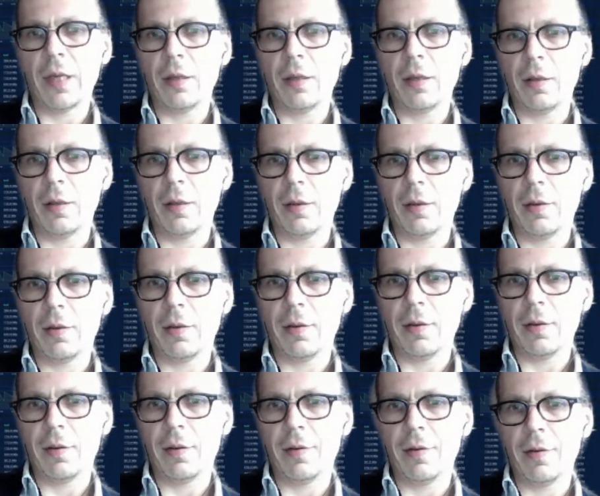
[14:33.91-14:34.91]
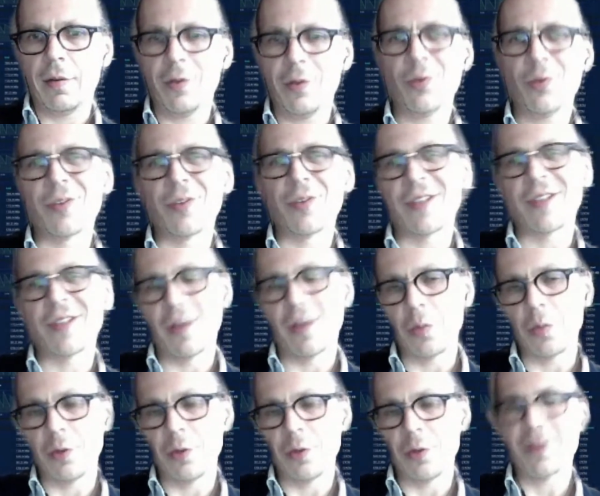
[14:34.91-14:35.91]
and not only start,
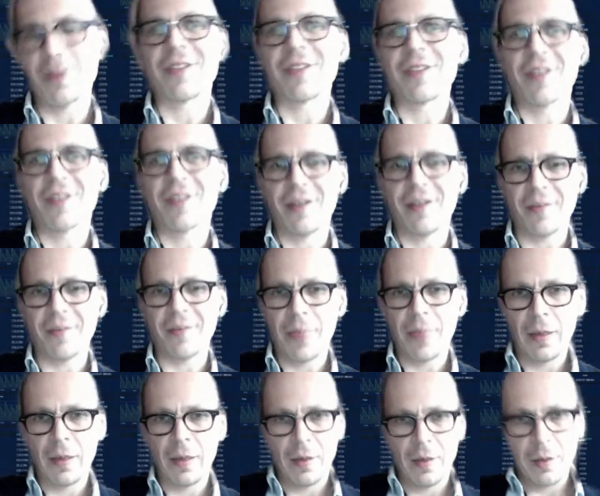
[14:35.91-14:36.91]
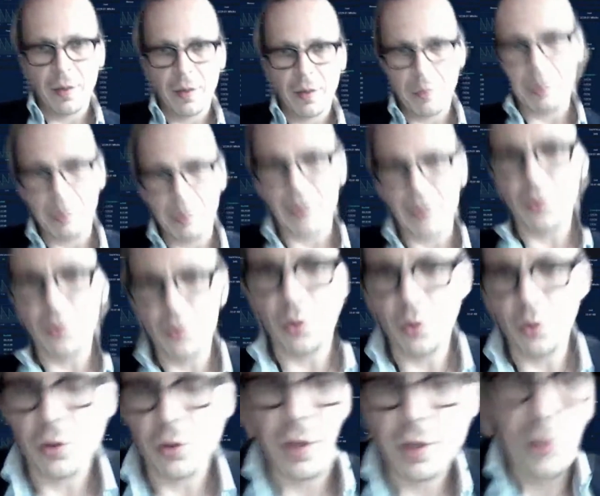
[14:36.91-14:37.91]
we already started, but to
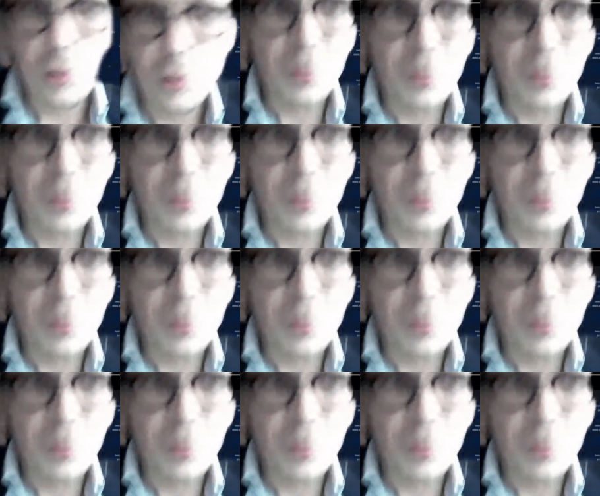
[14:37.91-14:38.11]
continue